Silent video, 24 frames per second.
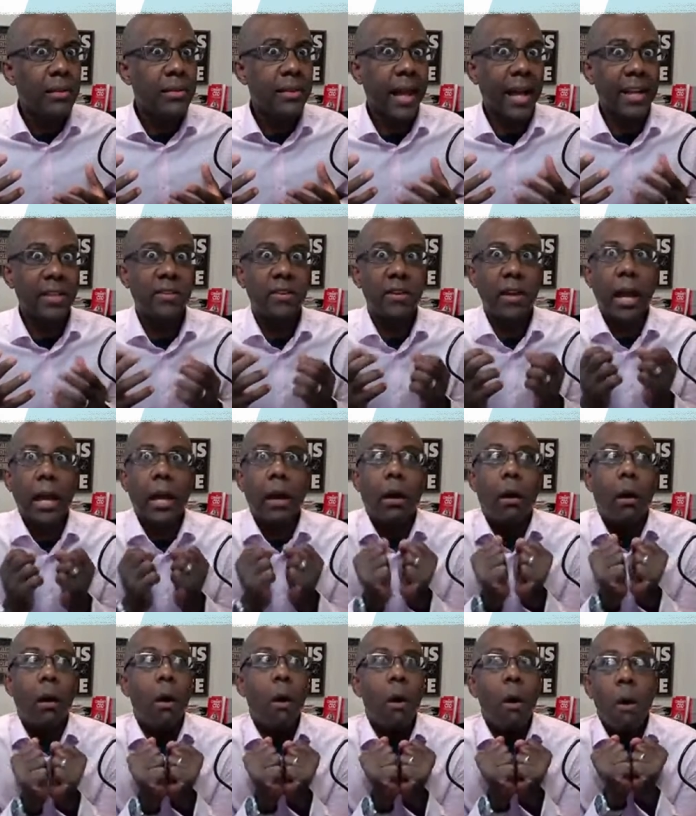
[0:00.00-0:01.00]
that's like,
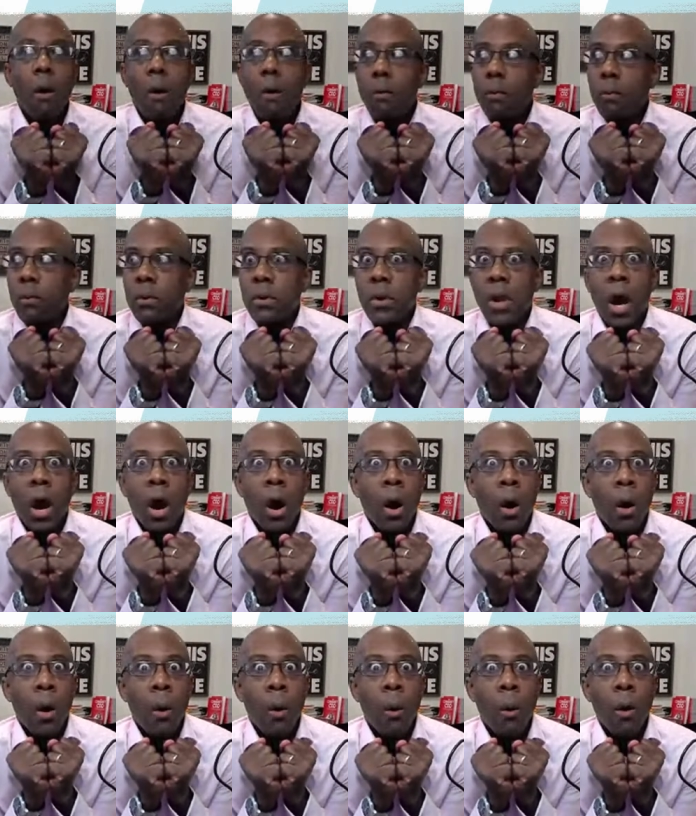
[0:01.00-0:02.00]
oh
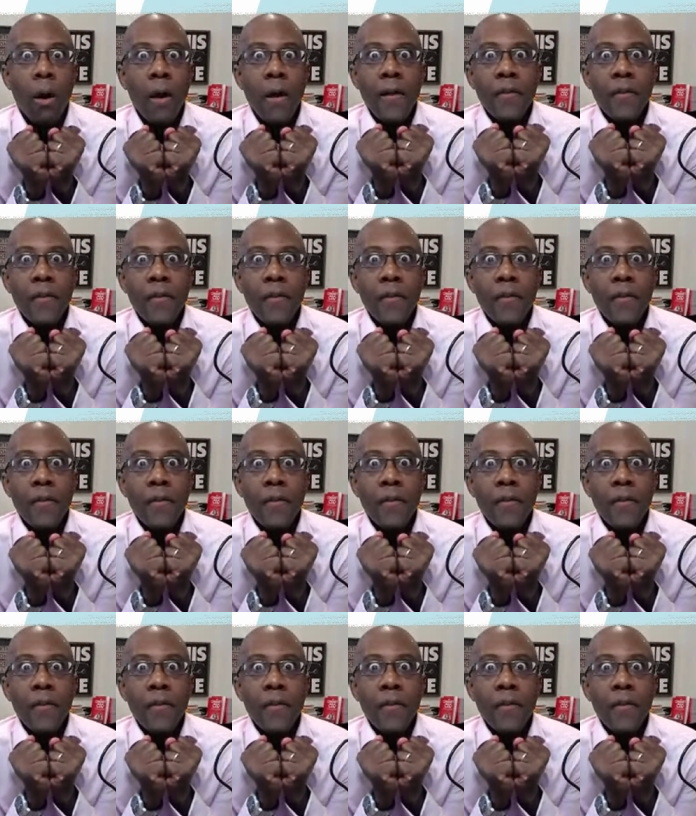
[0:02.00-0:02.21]
no,